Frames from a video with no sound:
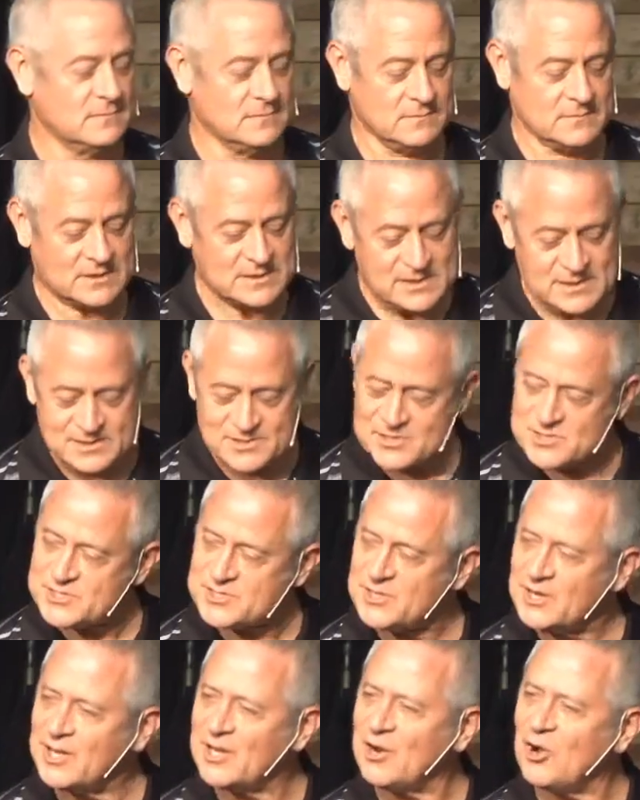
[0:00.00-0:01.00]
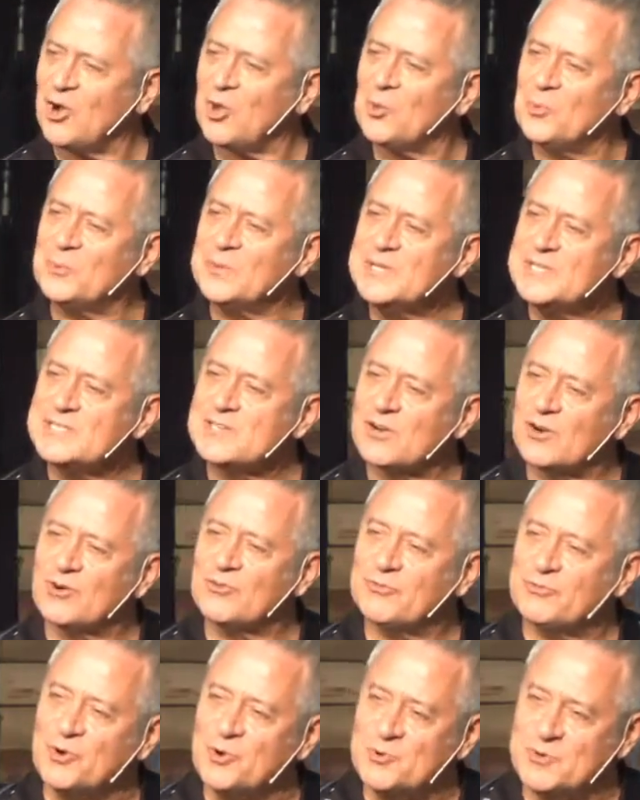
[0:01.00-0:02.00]
Because that's just not always our
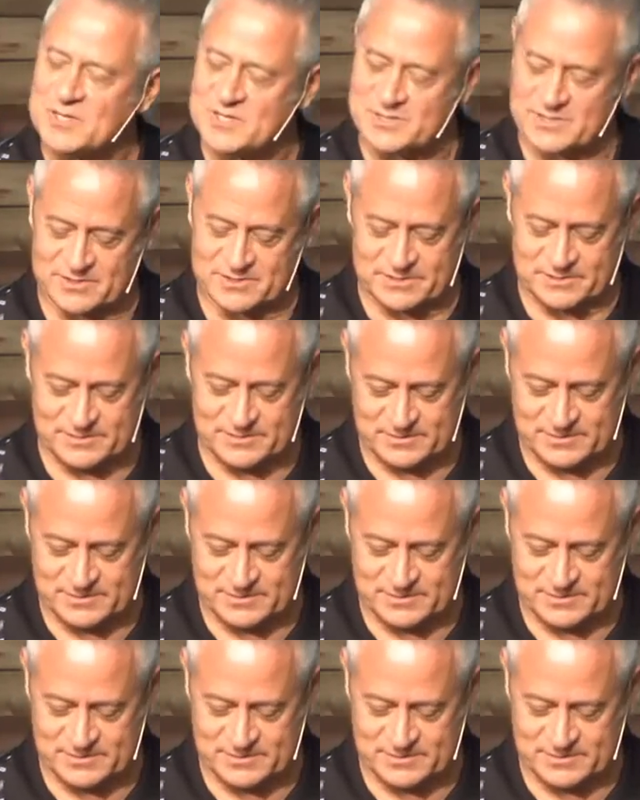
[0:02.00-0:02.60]
focus.